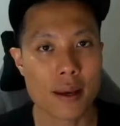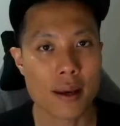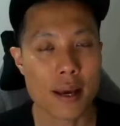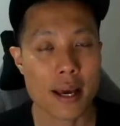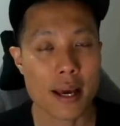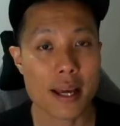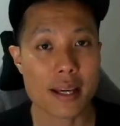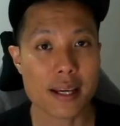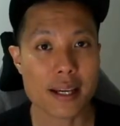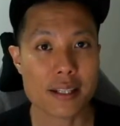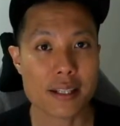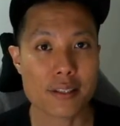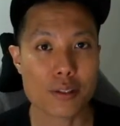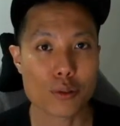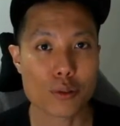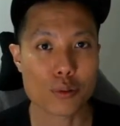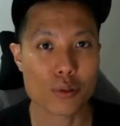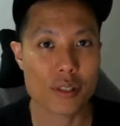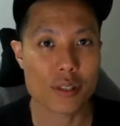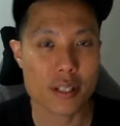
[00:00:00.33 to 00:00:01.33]
Hey guys, so
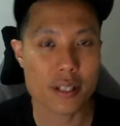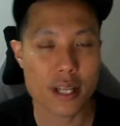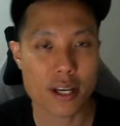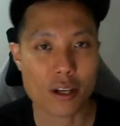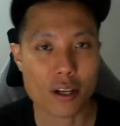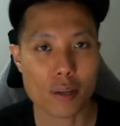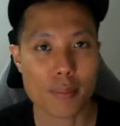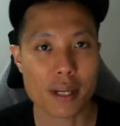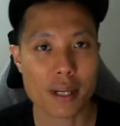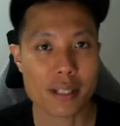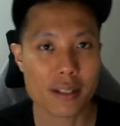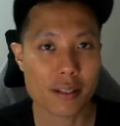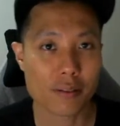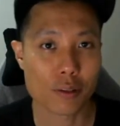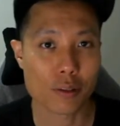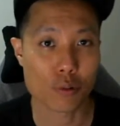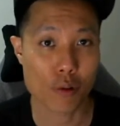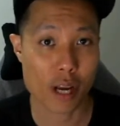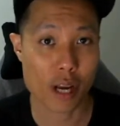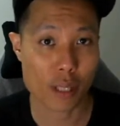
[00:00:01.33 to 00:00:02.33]
recently I got myself
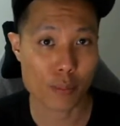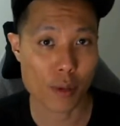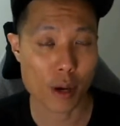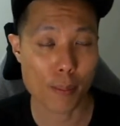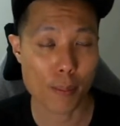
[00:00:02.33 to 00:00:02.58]
the Raspberry